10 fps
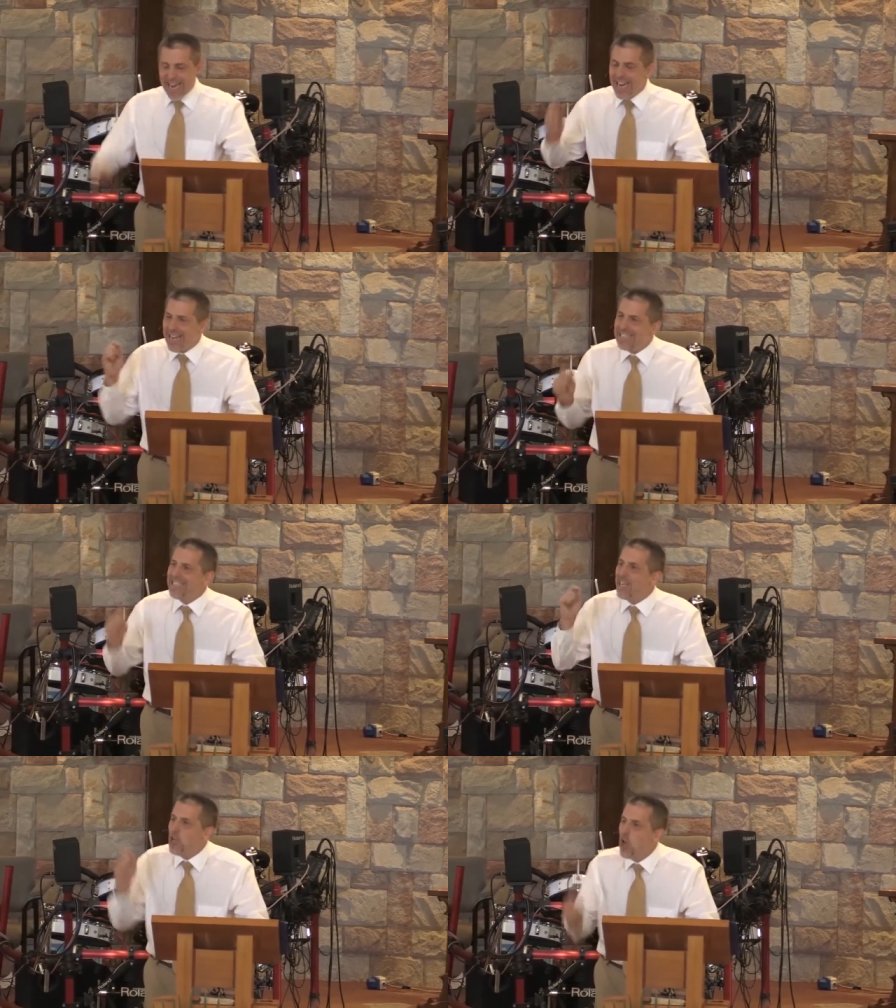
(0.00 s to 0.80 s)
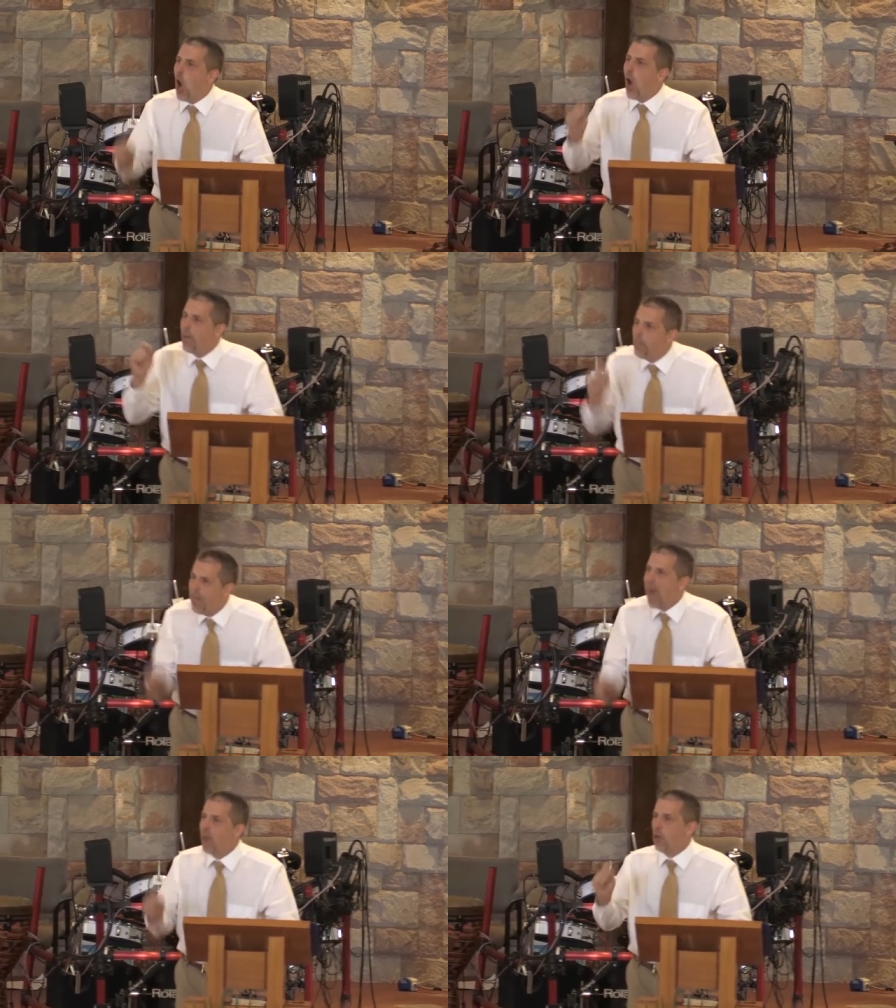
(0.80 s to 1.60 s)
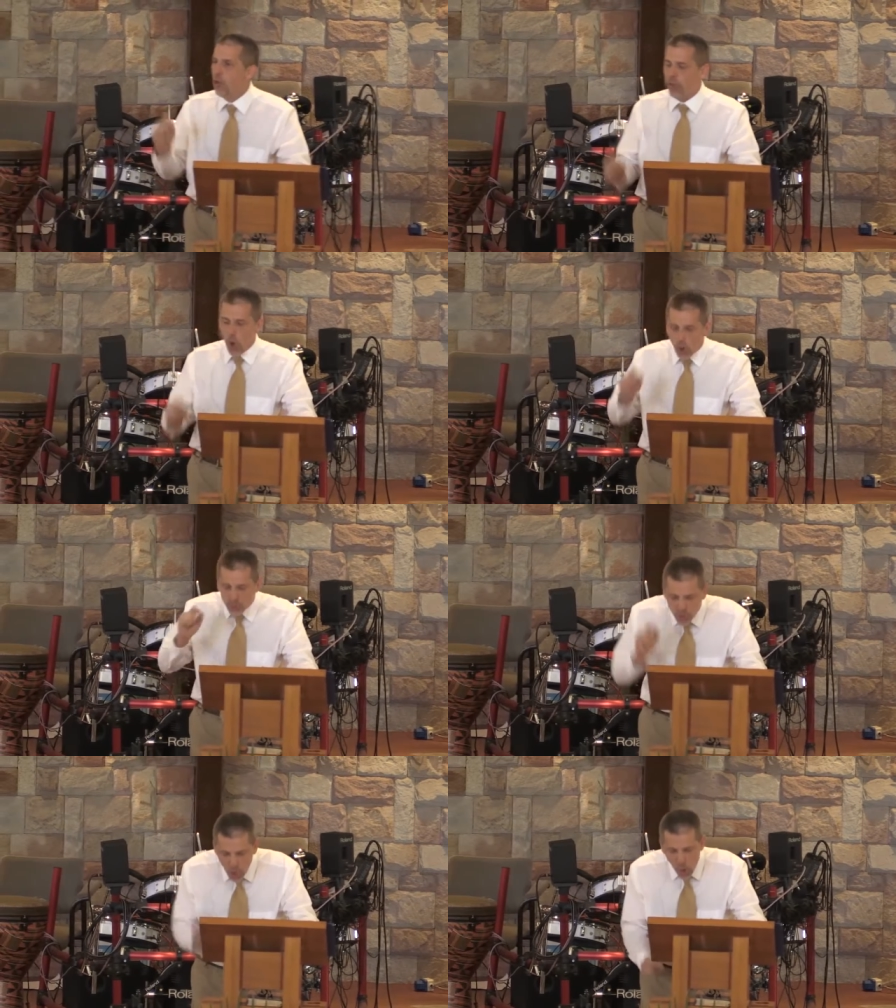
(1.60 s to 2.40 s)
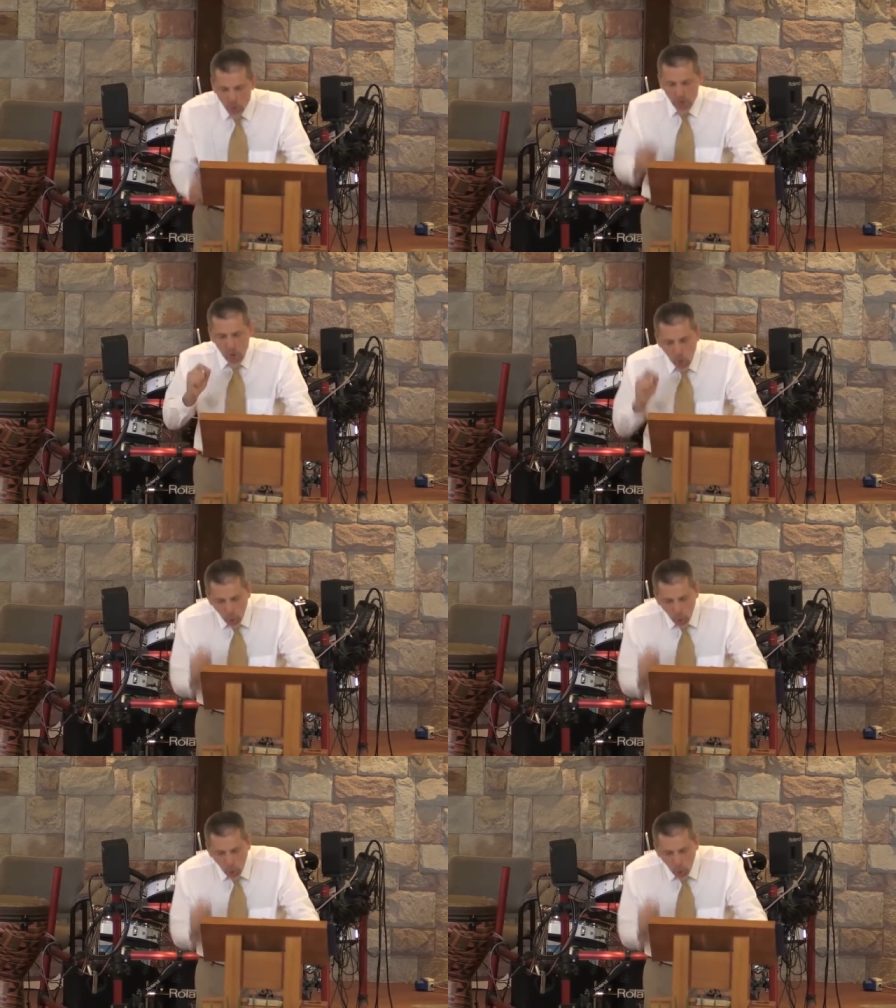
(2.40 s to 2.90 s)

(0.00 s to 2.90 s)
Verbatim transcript: It did not matter though. Jonah